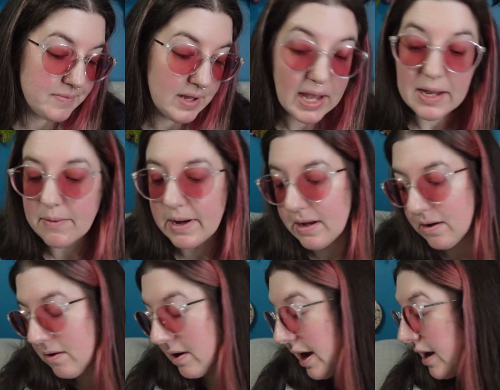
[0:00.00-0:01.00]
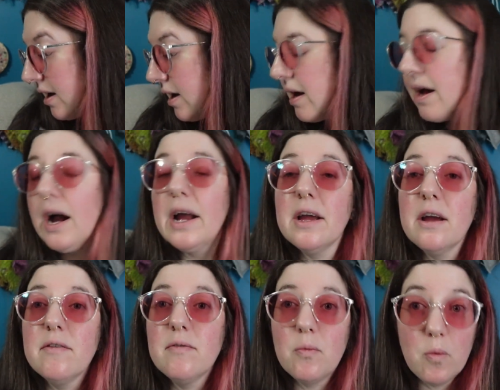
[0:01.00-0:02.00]
Anyway, okay. I
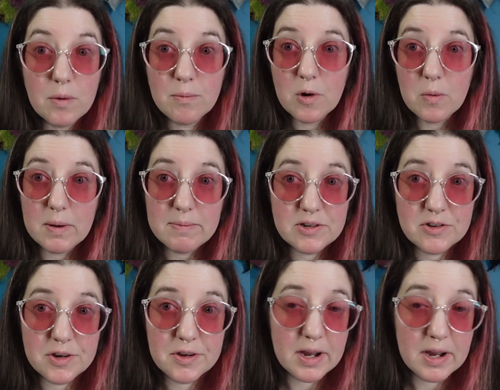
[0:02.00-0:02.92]
have one more whip to show you